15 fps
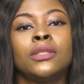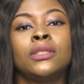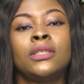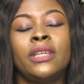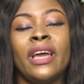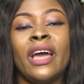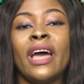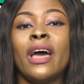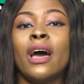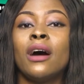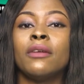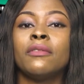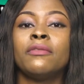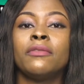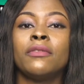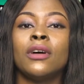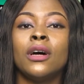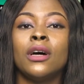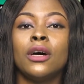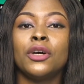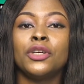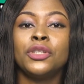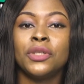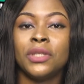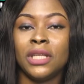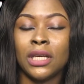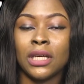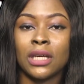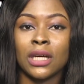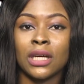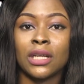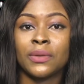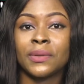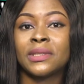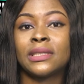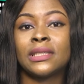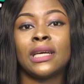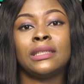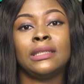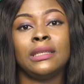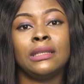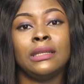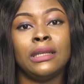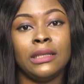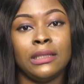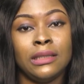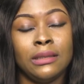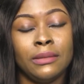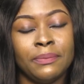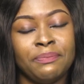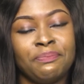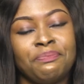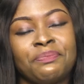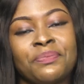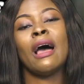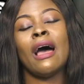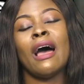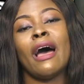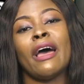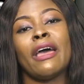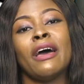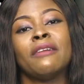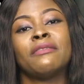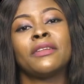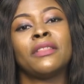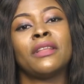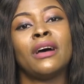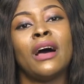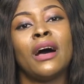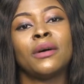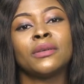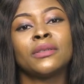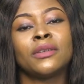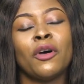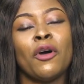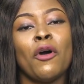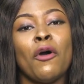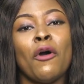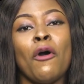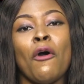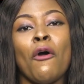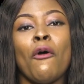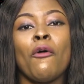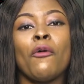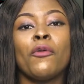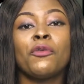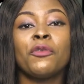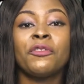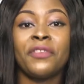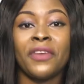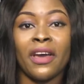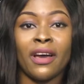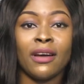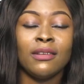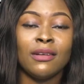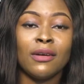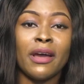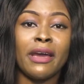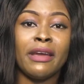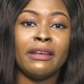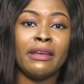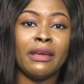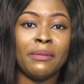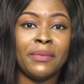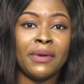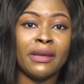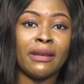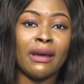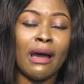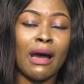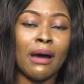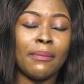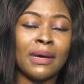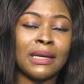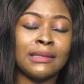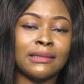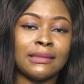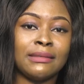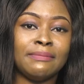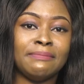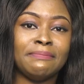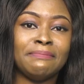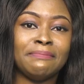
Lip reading: Today I have a unique and outstanding lady. I have in the house Ufia Enyebed Abasi.